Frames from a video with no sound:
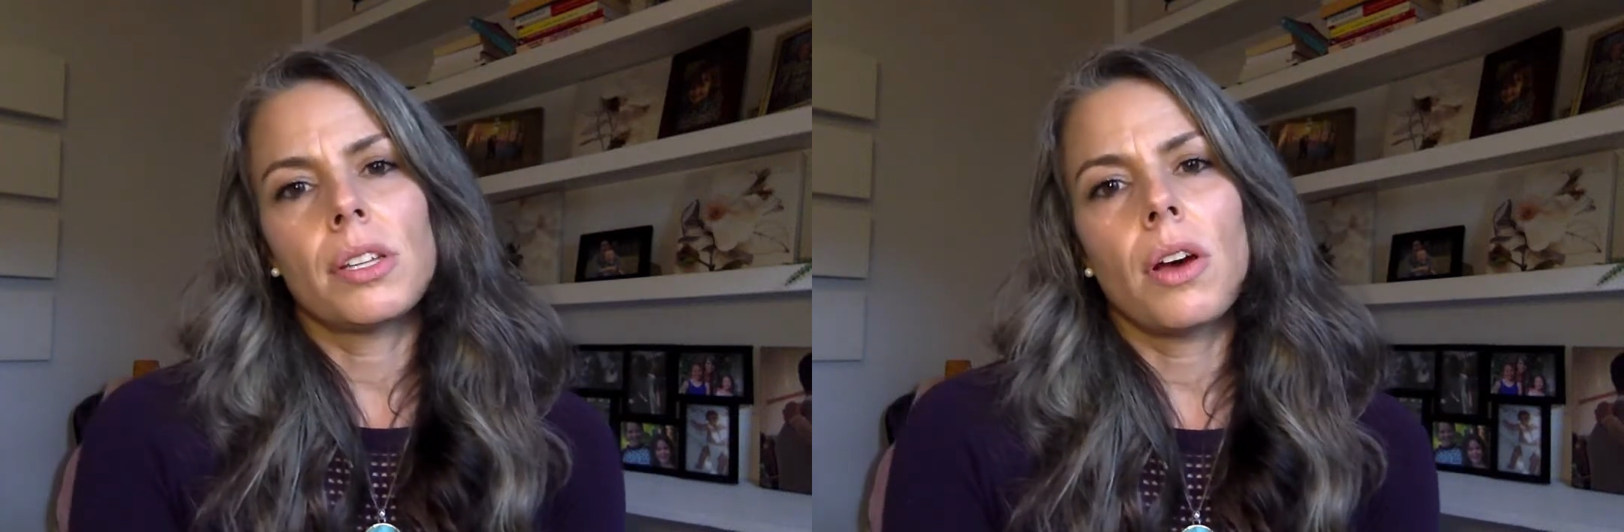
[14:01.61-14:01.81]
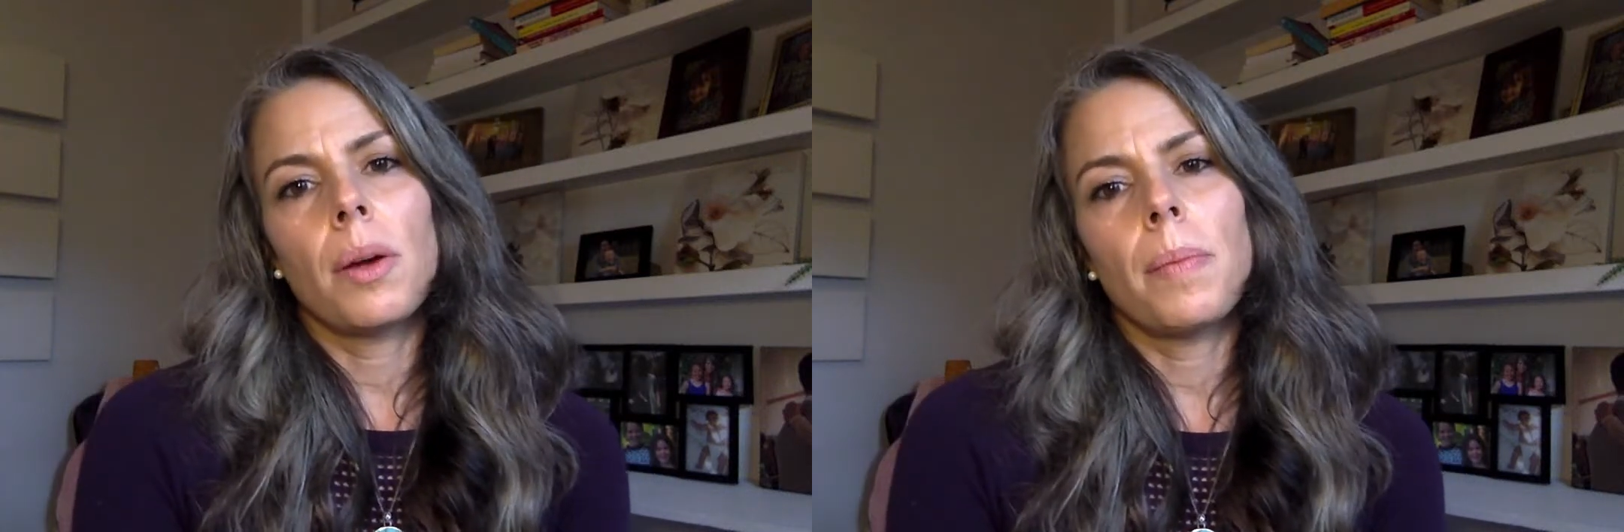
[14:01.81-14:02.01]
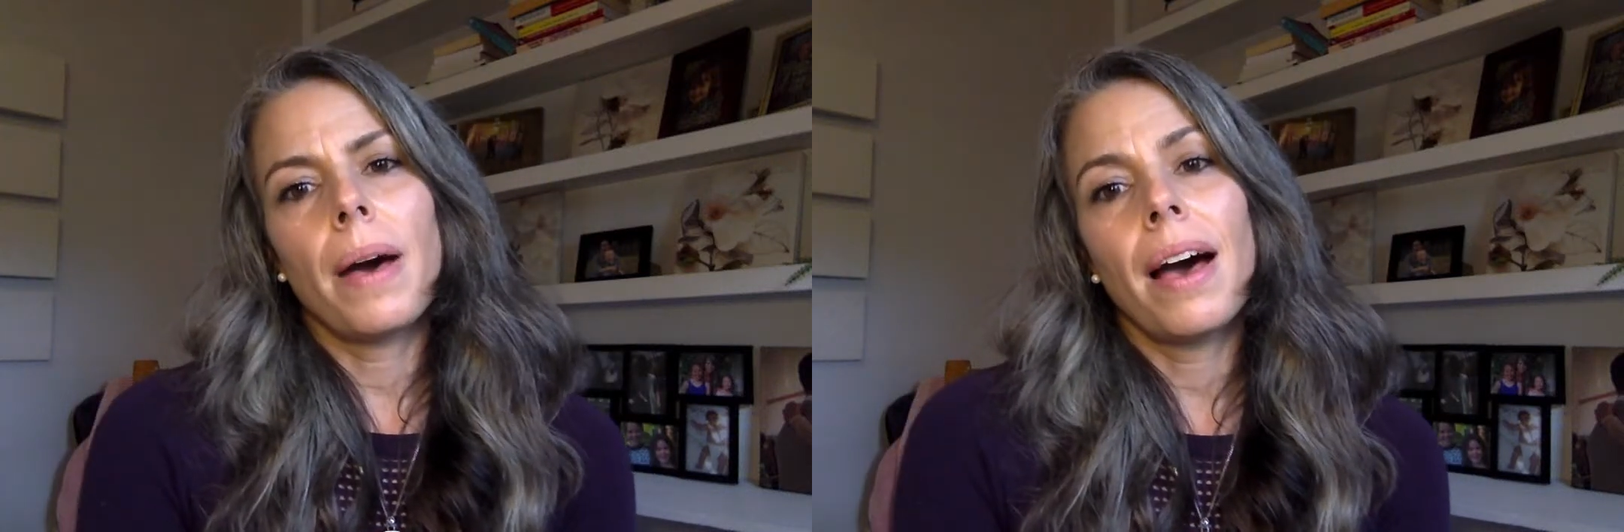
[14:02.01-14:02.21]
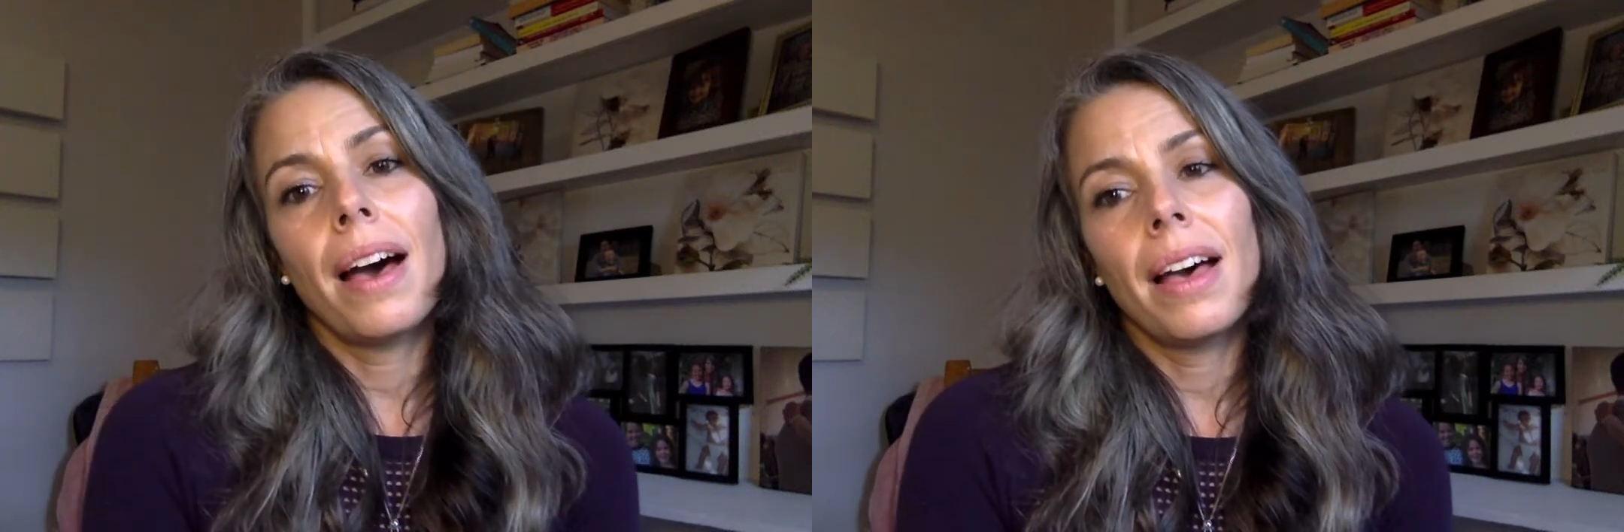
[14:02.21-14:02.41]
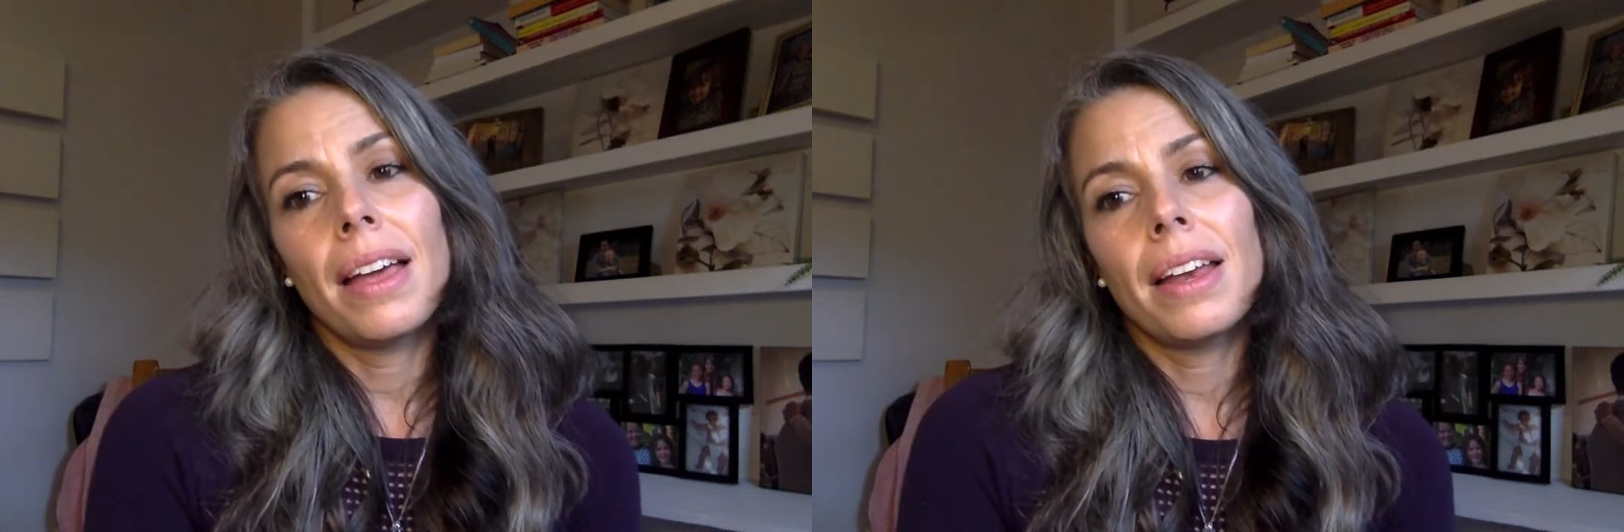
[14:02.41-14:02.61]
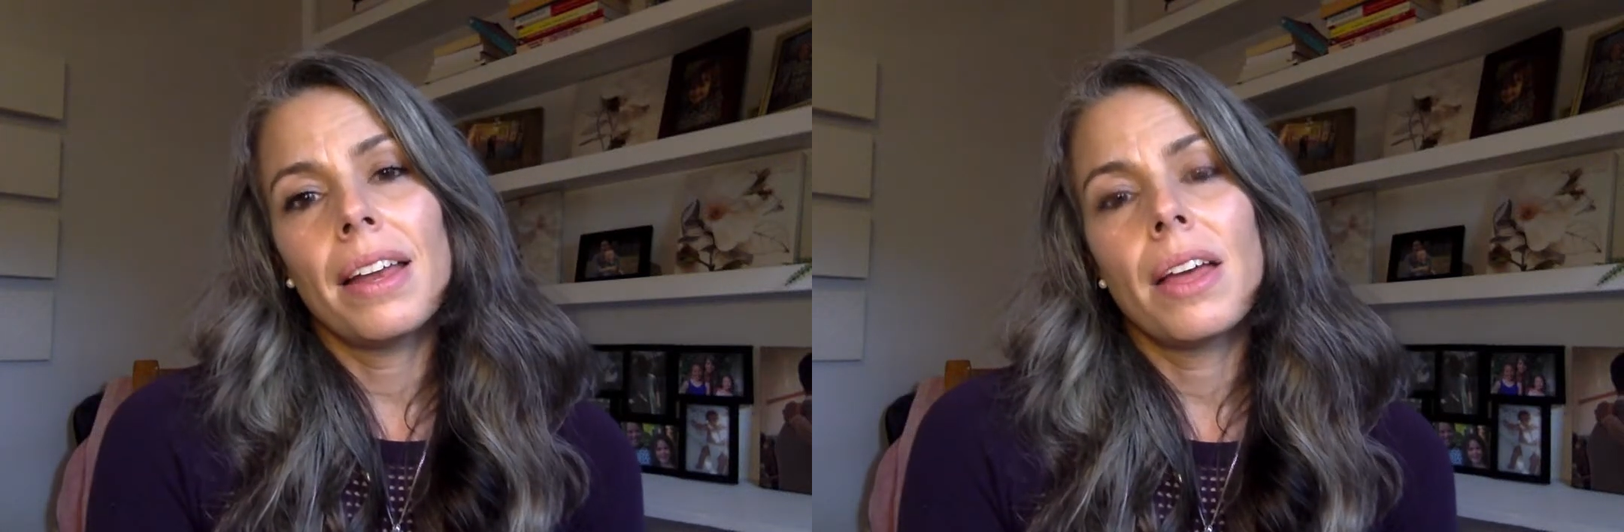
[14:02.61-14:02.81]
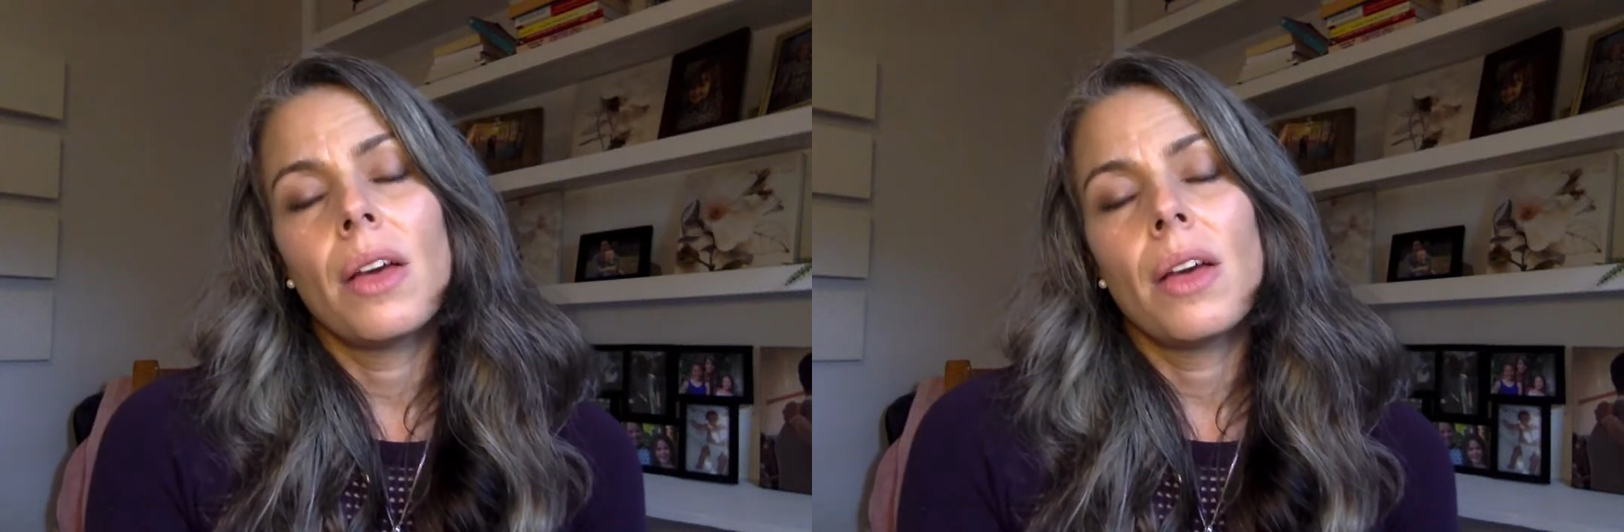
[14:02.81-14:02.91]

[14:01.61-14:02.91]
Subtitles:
are behind